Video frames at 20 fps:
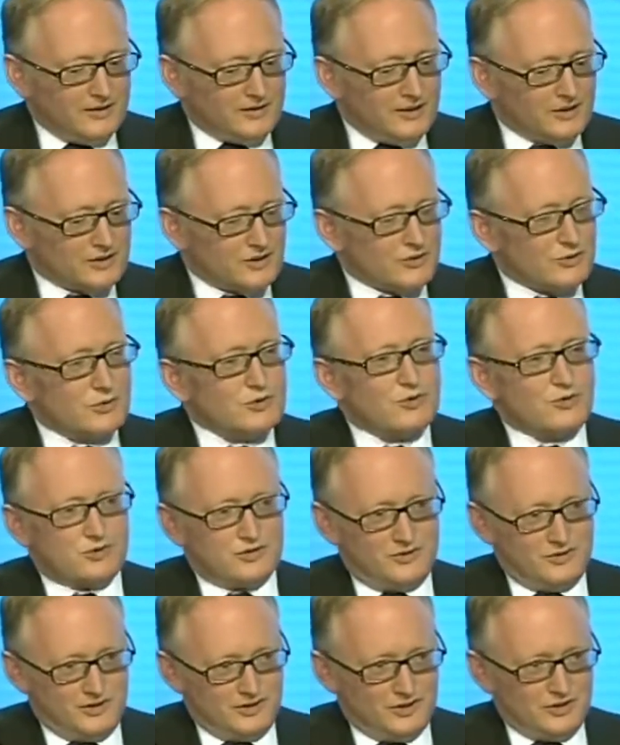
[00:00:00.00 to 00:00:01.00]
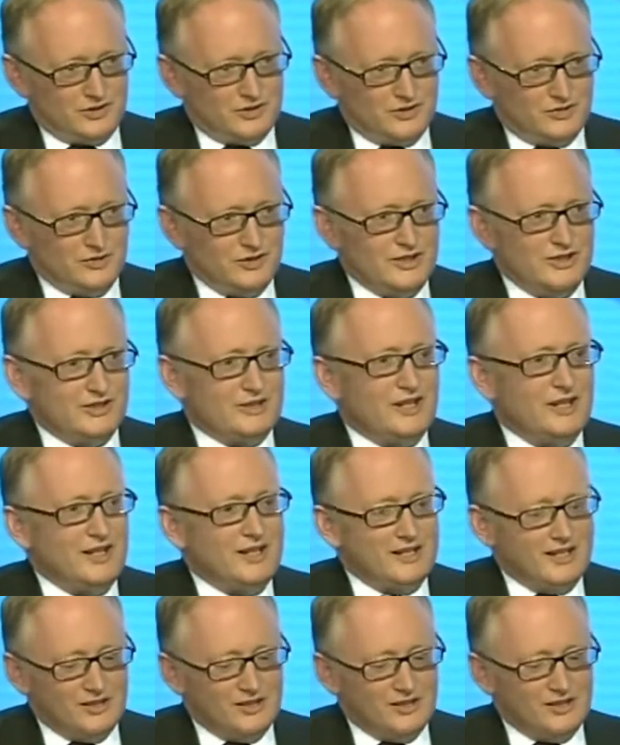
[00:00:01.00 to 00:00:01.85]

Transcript: Yes, there's all sorts of things you can read